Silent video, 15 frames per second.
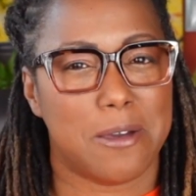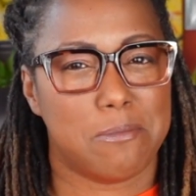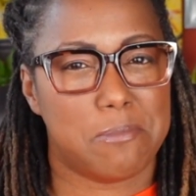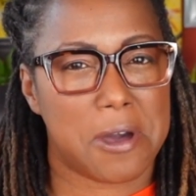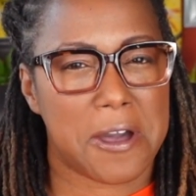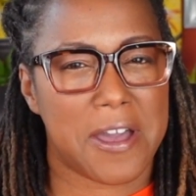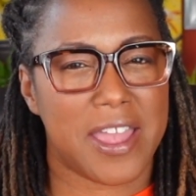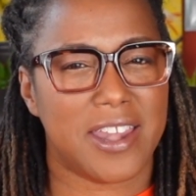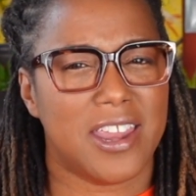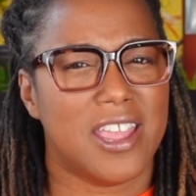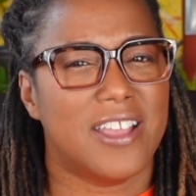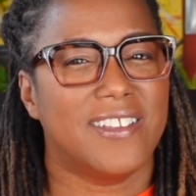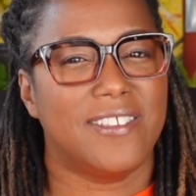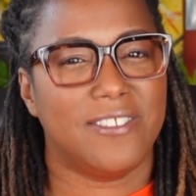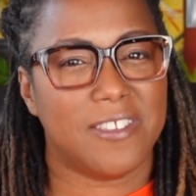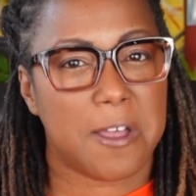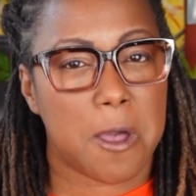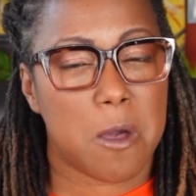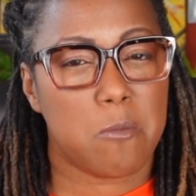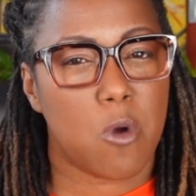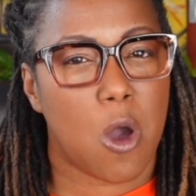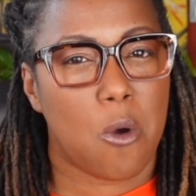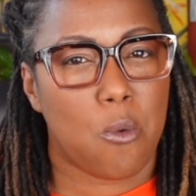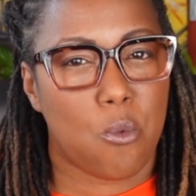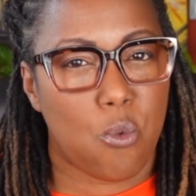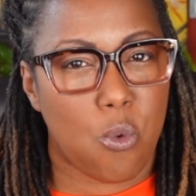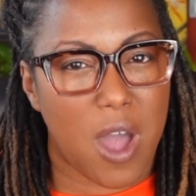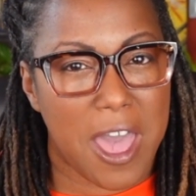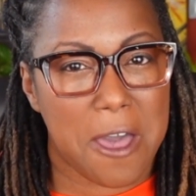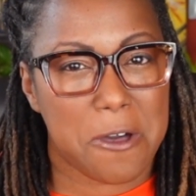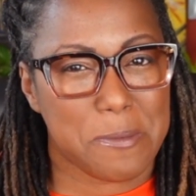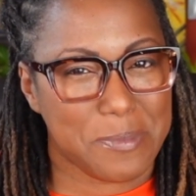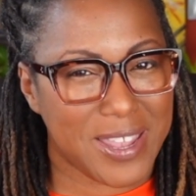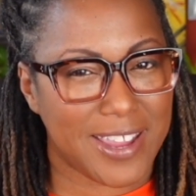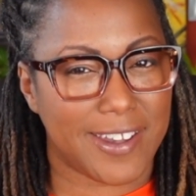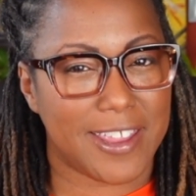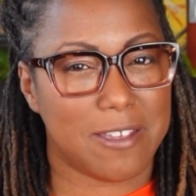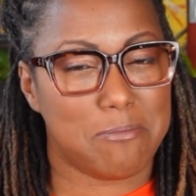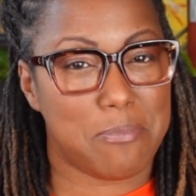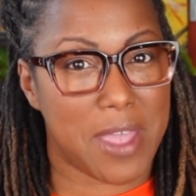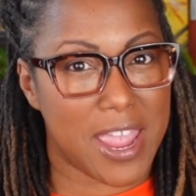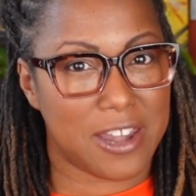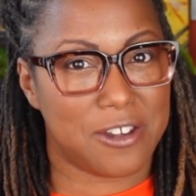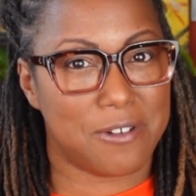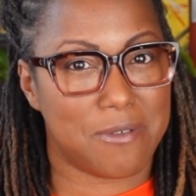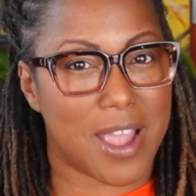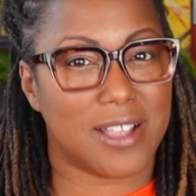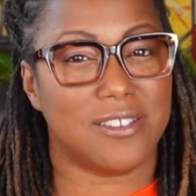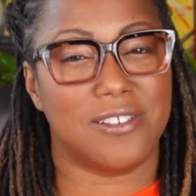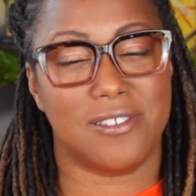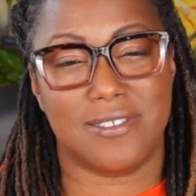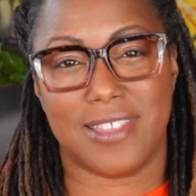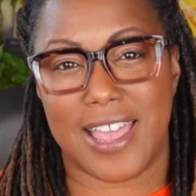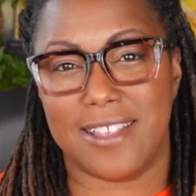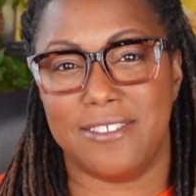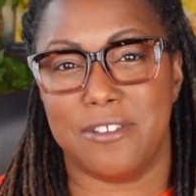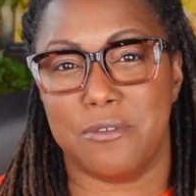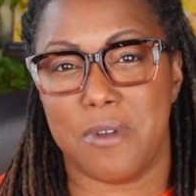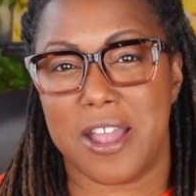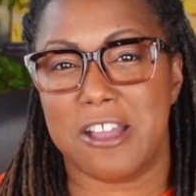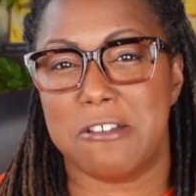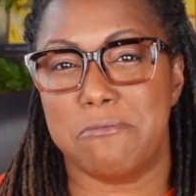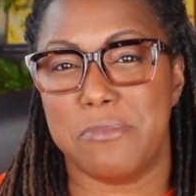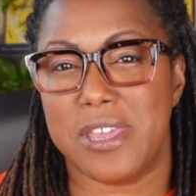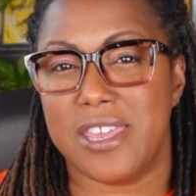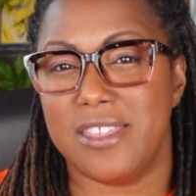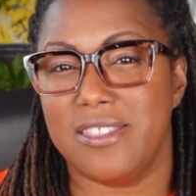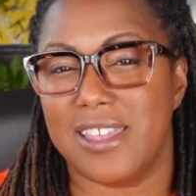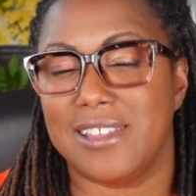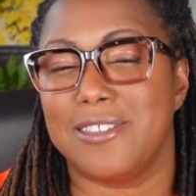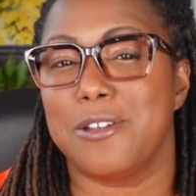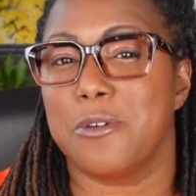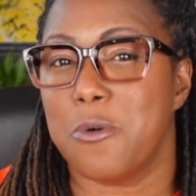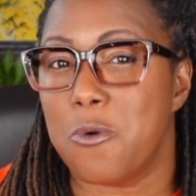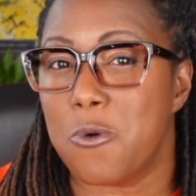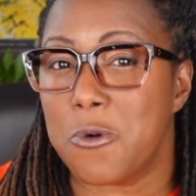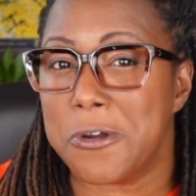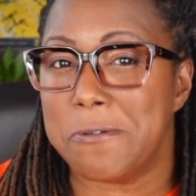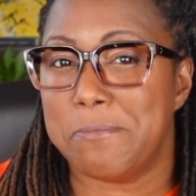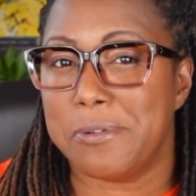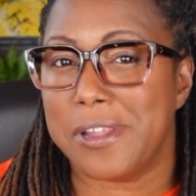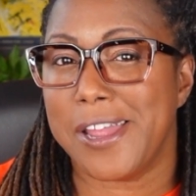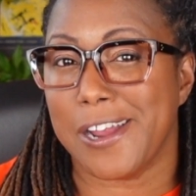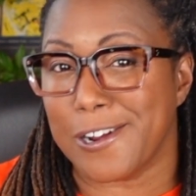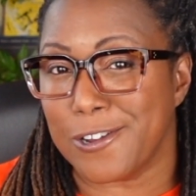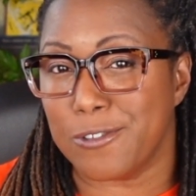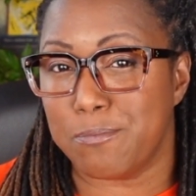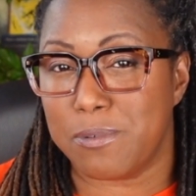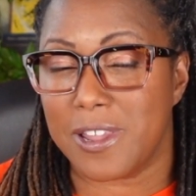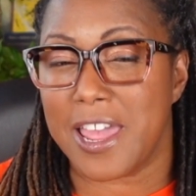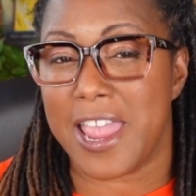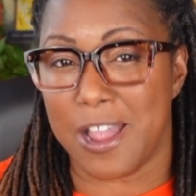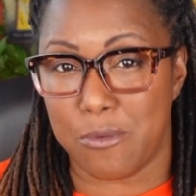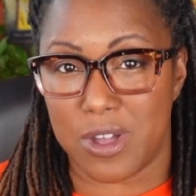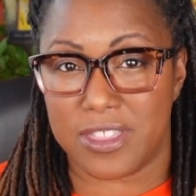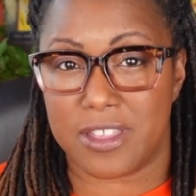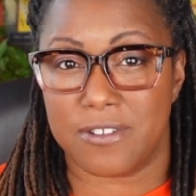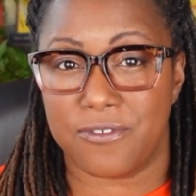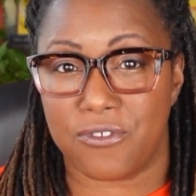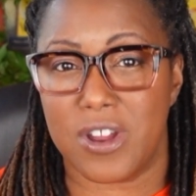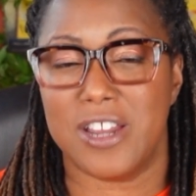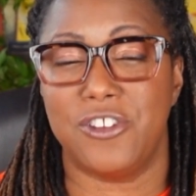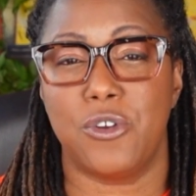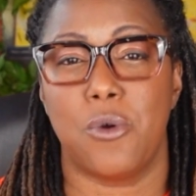but some well-meaning band directors like to recommend that their horn players play with a French